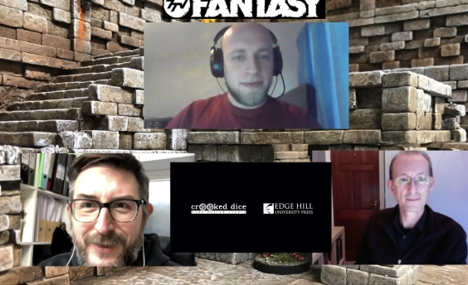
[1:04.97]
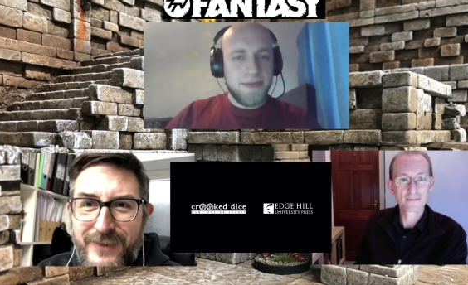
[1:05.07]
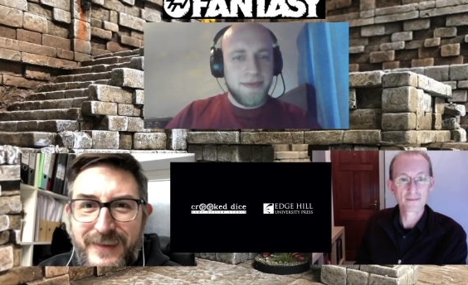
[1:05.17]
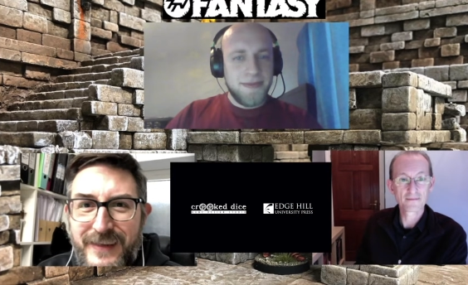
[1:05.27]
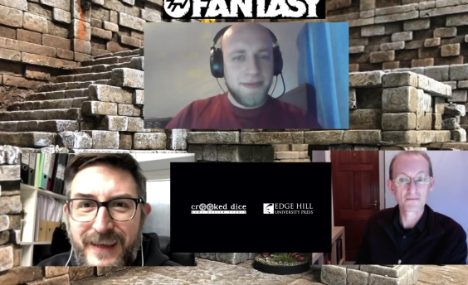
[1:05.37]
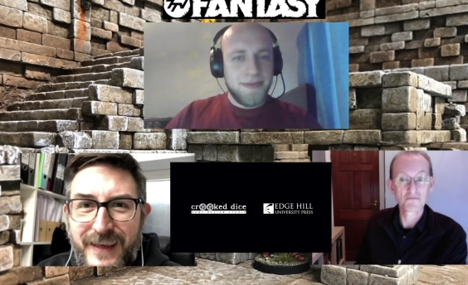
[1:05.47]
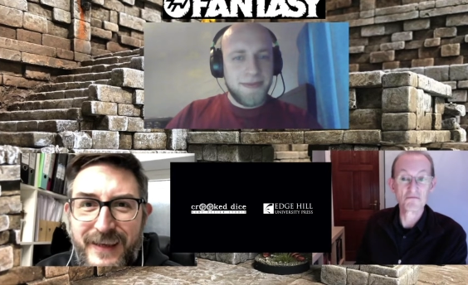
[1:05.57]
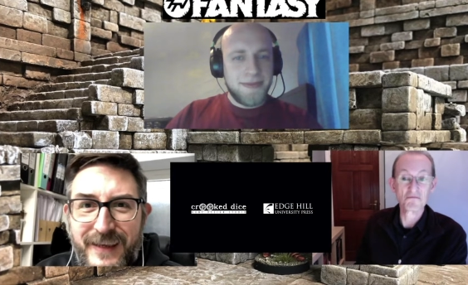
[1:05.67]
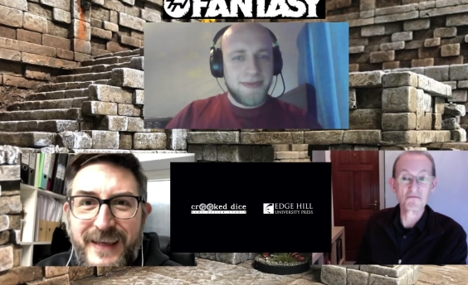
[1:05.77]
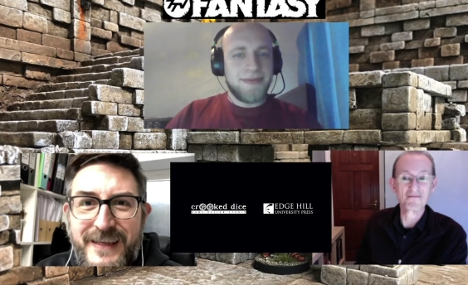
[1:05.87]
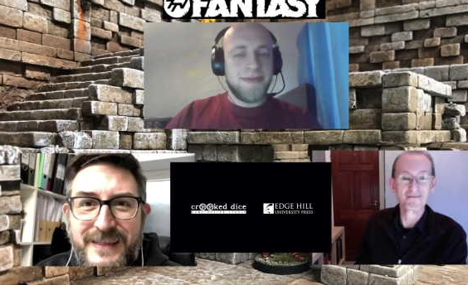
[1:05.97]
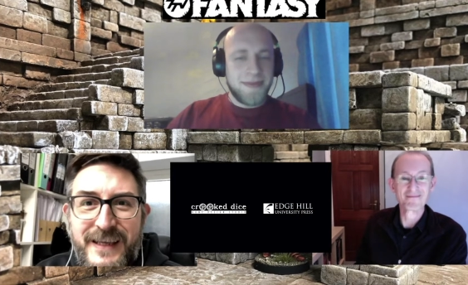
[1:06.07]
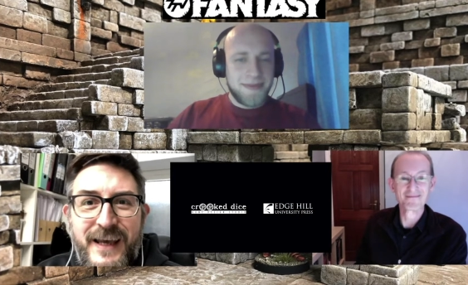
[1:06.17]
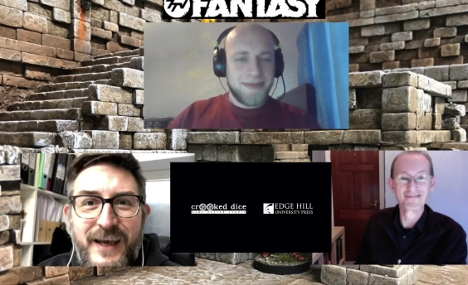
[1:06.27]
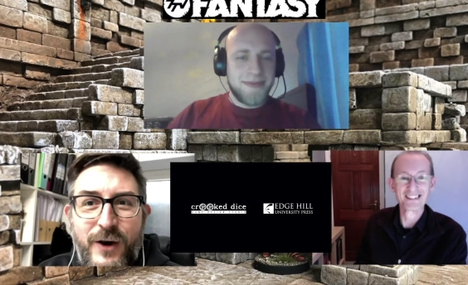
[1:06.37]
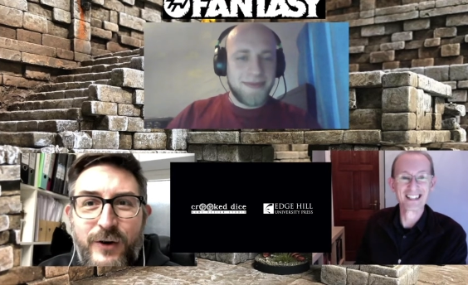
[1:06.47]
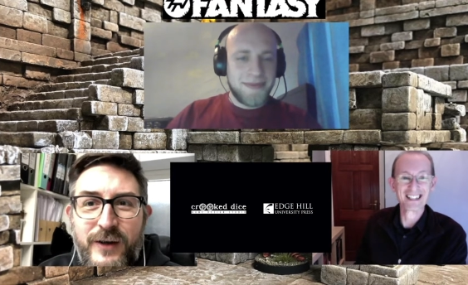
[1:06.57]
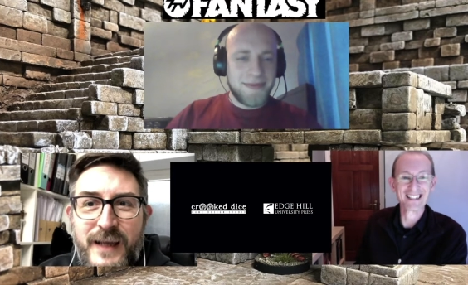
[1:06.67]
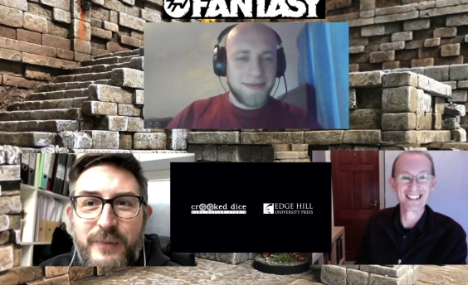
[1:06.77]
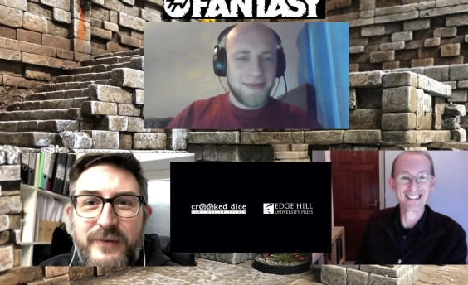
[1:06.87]
Speaker 1: I think it is, on a
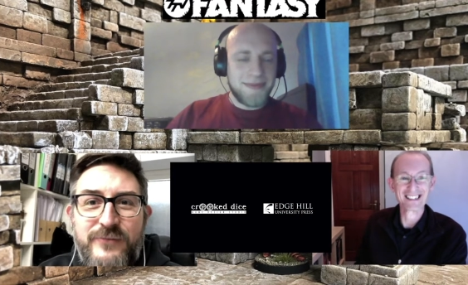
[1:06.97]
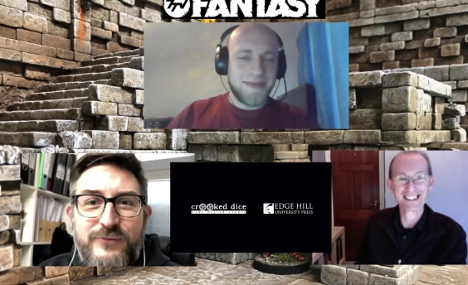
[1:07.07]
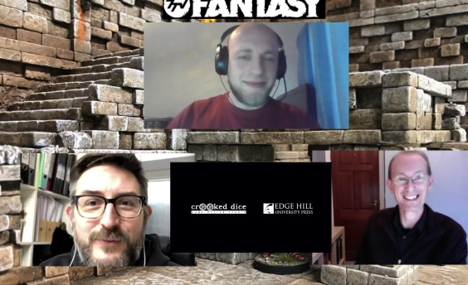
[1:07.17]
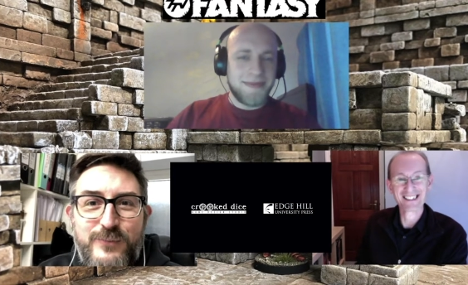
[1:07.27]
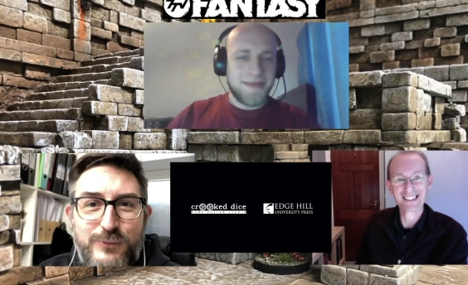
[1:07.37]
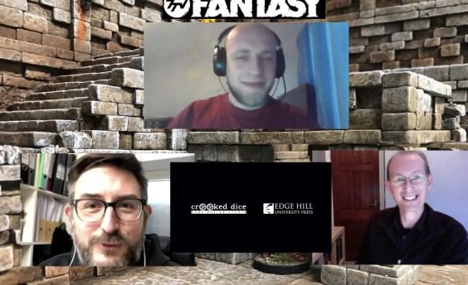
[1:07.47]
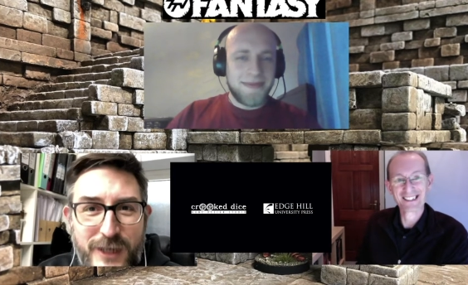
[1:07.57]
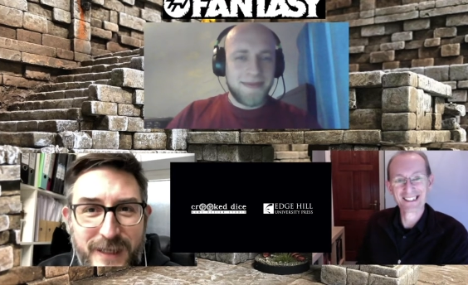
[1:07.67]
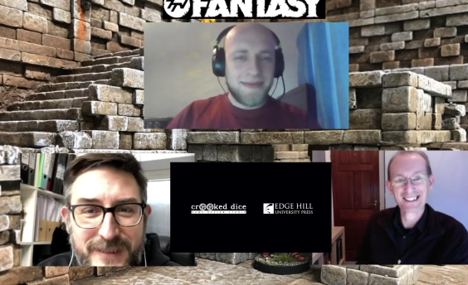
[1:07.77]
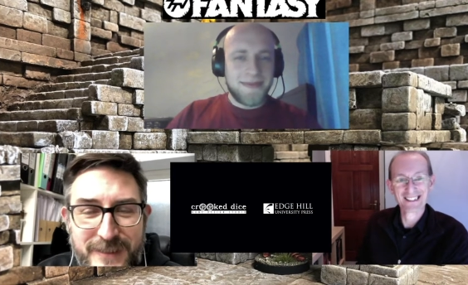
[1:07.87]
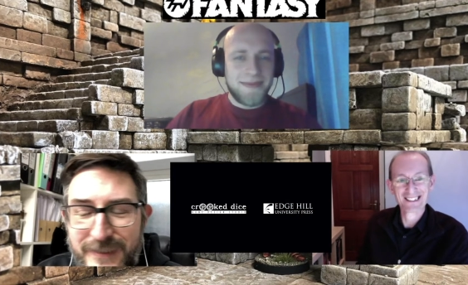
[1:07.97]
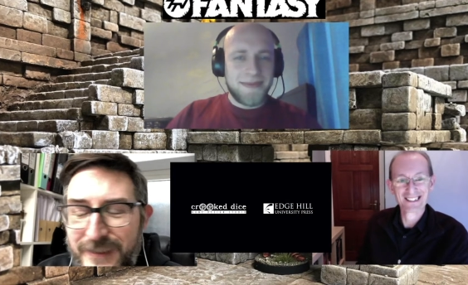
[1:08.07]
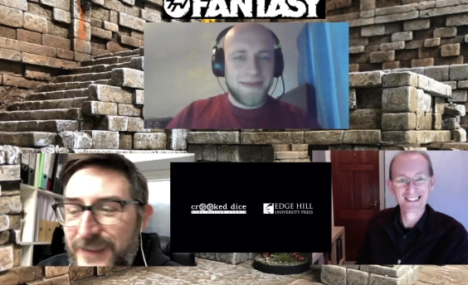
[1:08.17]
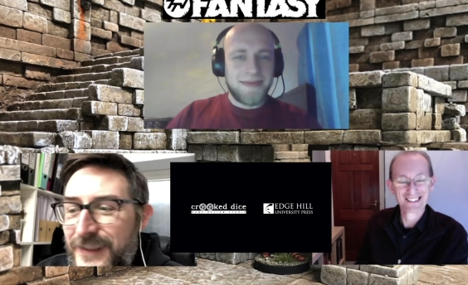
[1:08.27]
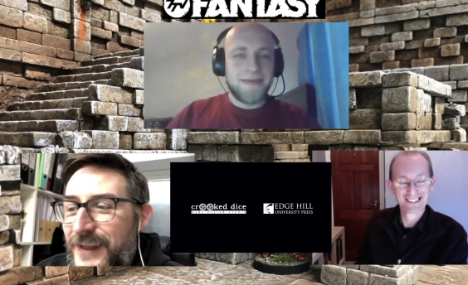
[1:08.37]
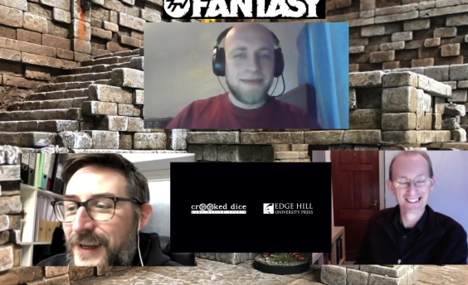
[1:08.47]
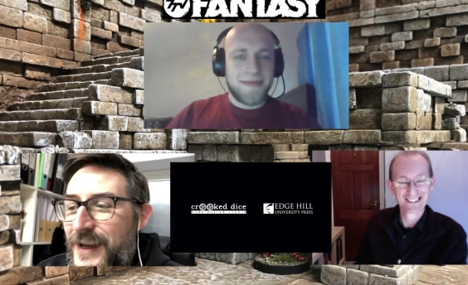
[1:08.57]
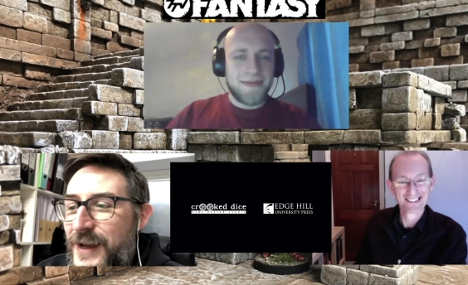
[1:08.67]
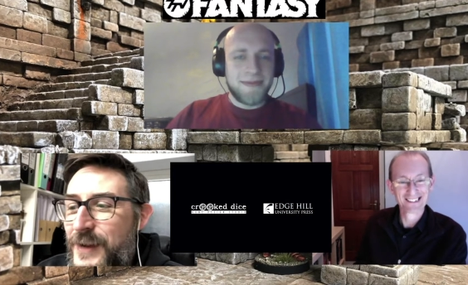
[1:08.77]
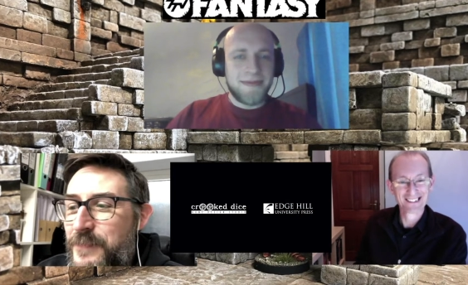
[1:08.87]
couple of different projects
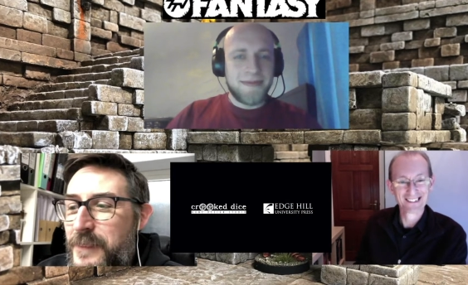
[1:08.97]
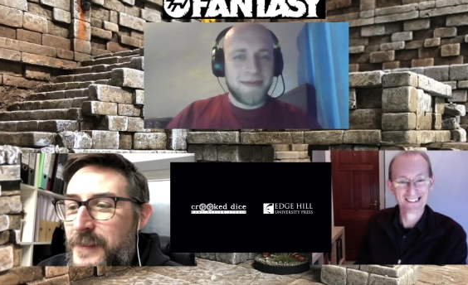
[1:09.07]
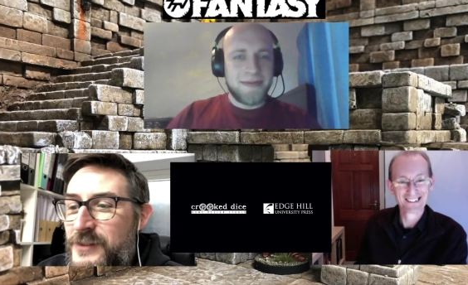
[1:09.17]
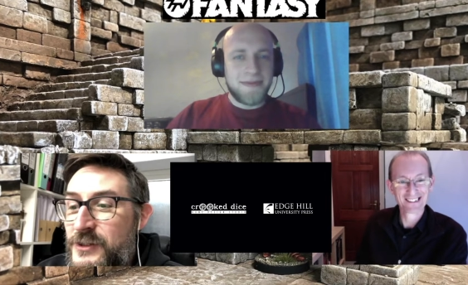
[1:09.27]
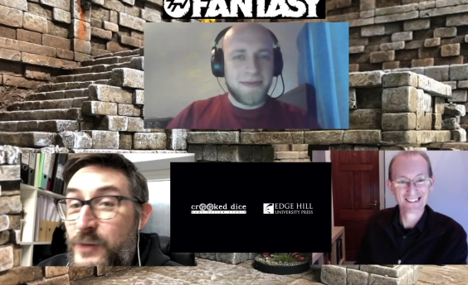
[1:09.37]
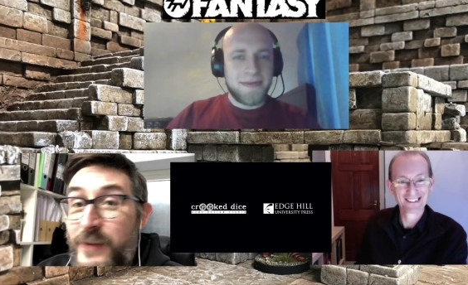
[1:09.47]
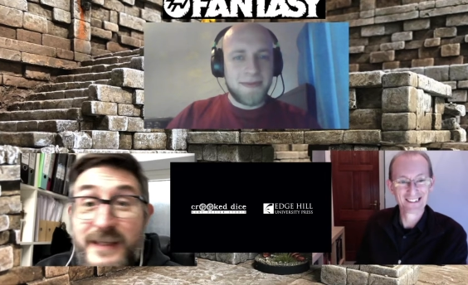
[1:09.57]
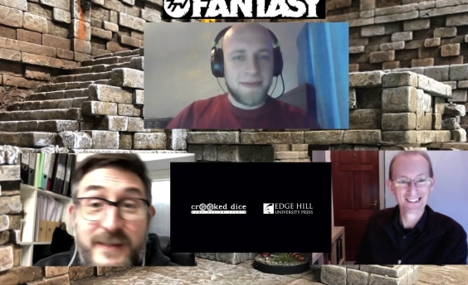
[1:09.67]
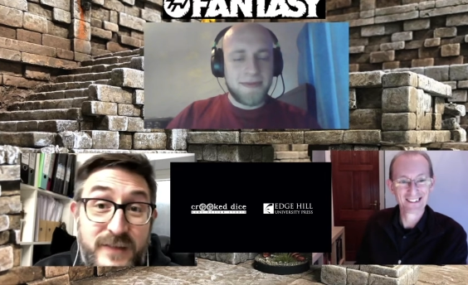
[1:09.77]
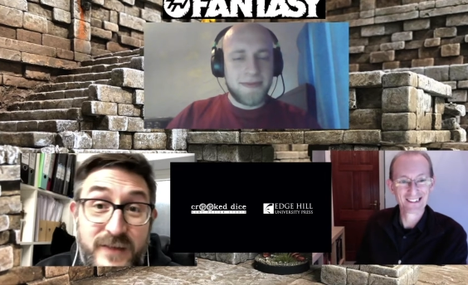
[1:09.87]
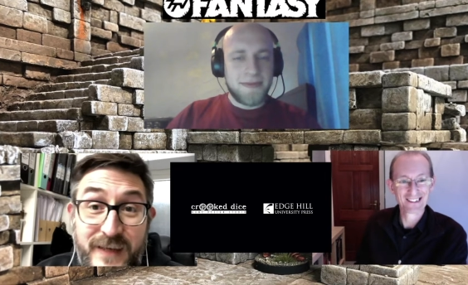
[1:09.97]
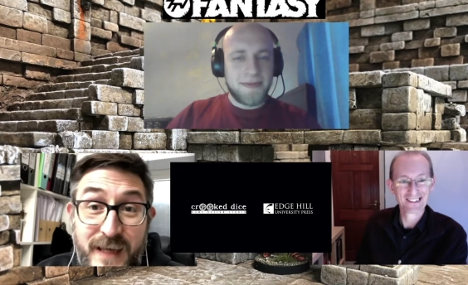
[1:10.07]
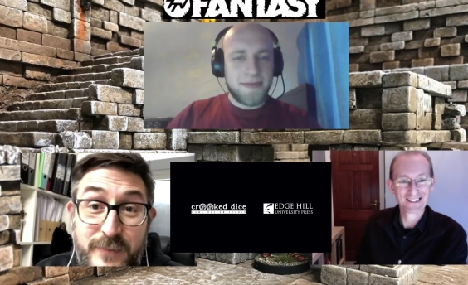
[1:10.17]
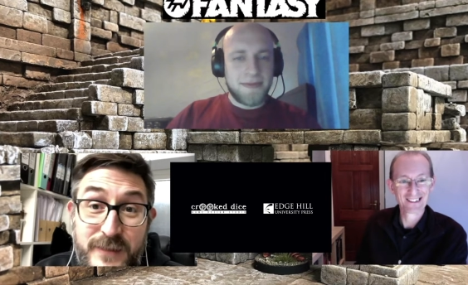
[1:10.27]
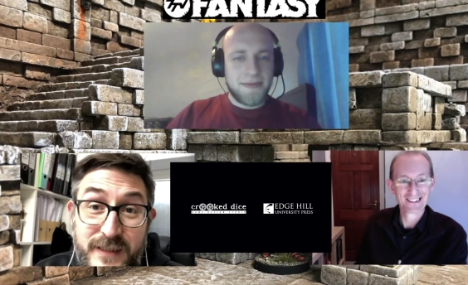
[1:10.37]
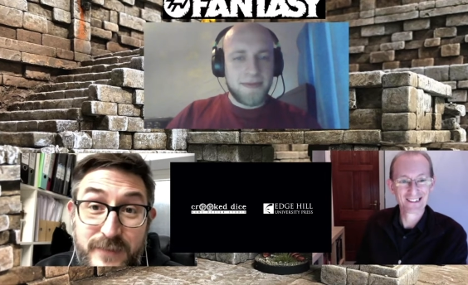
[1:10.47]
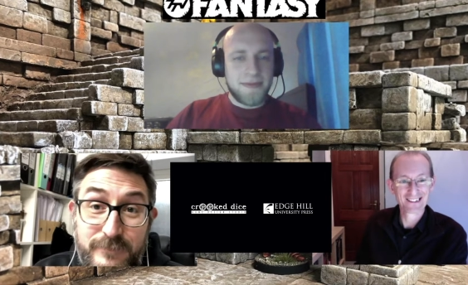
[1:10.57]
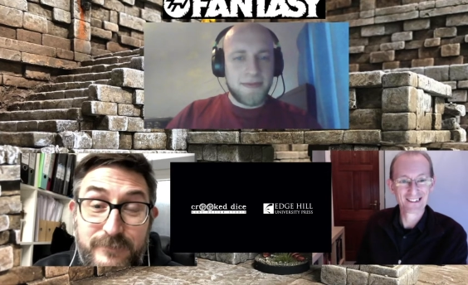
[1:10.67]
to do with our 7TV game system.